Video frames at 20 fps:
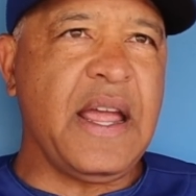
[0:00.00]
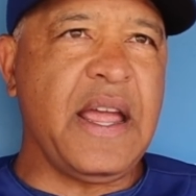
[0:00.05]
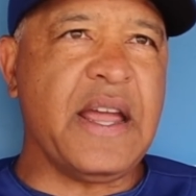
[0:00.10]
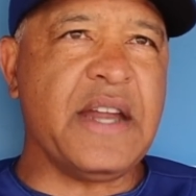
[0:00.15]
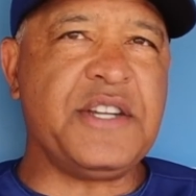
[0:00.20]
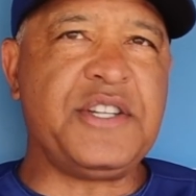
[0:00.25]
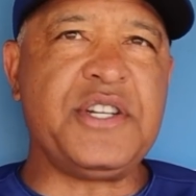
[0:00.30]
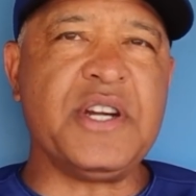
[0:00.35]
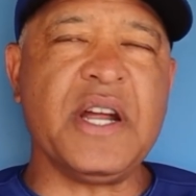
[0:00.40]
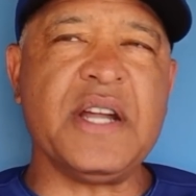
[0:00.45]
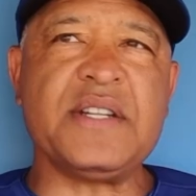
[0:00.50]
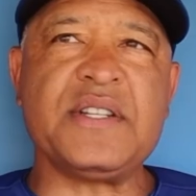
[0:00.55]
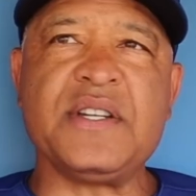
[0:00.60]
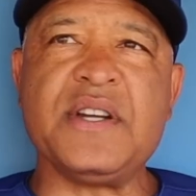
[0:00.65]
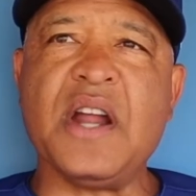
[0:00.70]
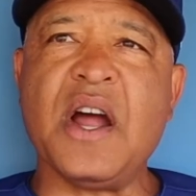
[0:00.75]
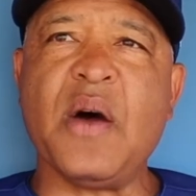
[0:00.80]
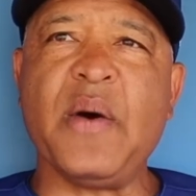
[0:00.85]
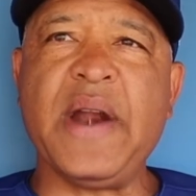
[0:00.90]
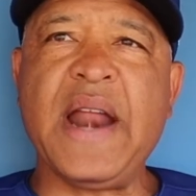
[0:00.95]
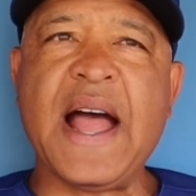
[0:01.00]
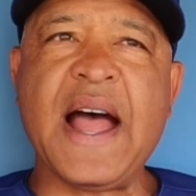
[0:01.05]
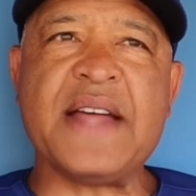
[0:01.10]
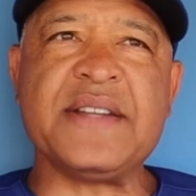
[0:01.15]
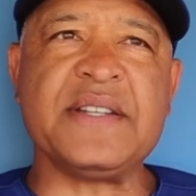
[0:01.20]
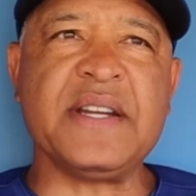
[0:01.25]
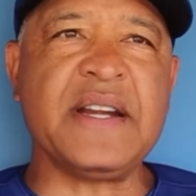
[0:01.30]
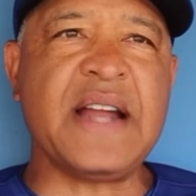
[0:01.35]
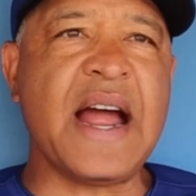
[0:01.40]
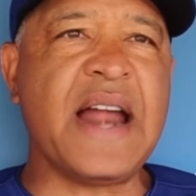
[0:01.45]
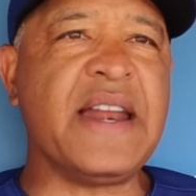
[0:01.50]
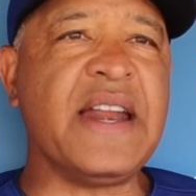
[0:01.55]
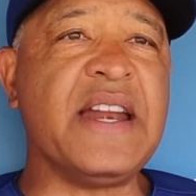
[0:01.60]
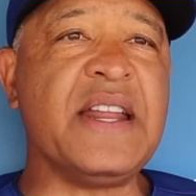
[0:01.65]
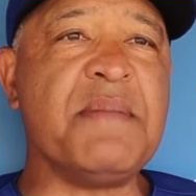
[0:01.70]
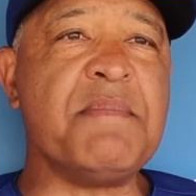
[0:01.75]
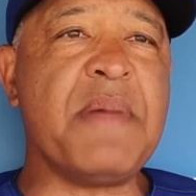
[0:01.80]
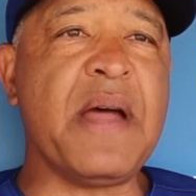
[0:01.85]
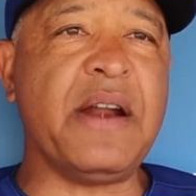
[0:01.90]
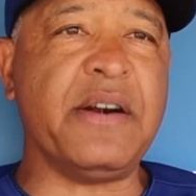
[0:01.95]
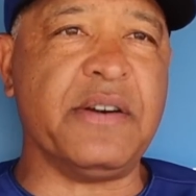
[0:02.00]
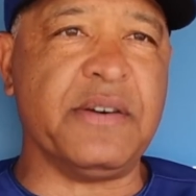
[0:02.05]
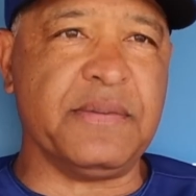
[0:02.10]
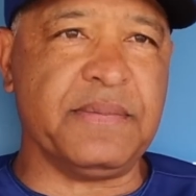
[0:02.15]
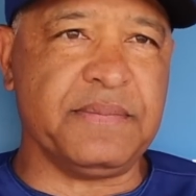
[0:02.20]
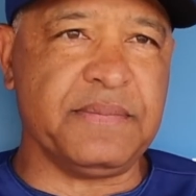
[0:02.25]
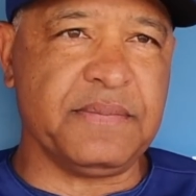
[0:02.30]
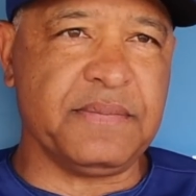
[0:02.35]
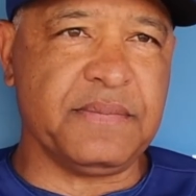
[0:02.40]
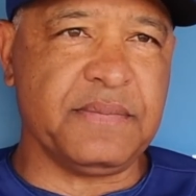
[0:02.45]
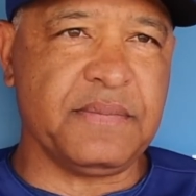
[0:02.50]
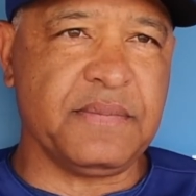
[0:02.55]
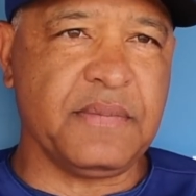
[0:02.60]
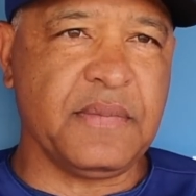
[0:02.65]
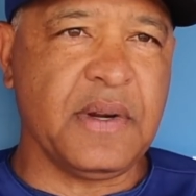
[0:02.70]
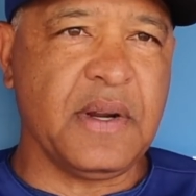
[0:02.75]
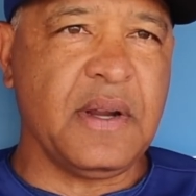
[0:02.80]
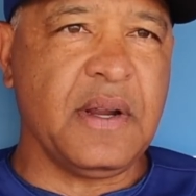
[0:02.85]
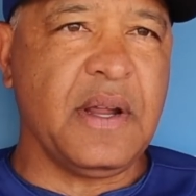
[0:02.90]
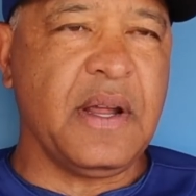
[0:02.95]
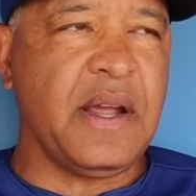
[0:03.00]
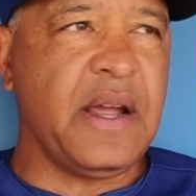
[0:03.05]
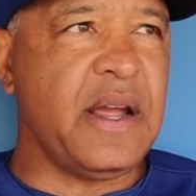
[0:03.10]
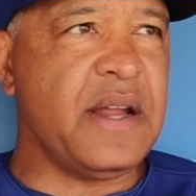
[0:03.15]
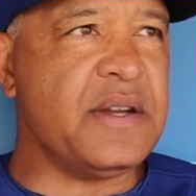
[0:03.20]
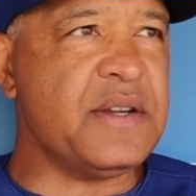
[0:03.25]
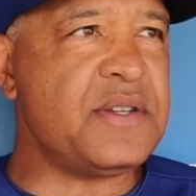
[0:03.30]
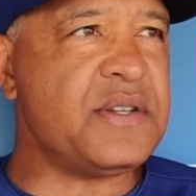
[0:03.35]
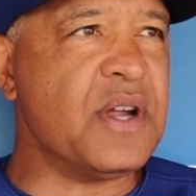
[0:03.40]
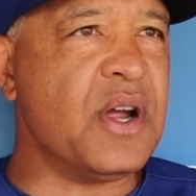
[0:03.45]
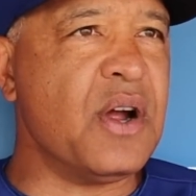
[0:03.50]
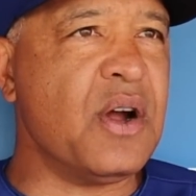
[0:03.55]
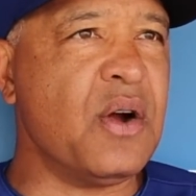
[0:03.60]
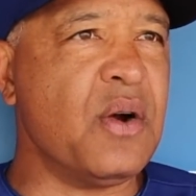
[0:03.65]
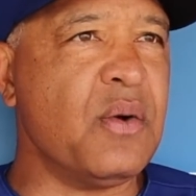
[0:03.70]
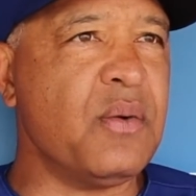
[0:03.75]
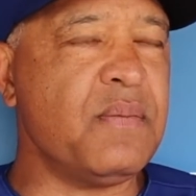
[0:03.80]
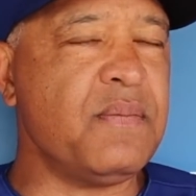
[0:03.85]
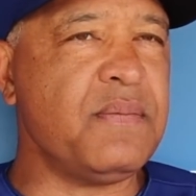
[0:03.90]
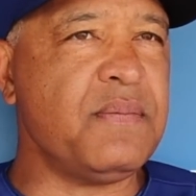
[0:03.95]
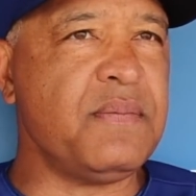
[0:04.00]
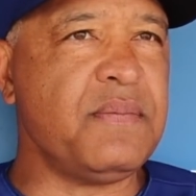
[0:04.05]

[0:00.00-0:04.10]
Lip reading: Or? It hasn't gotten any better, and so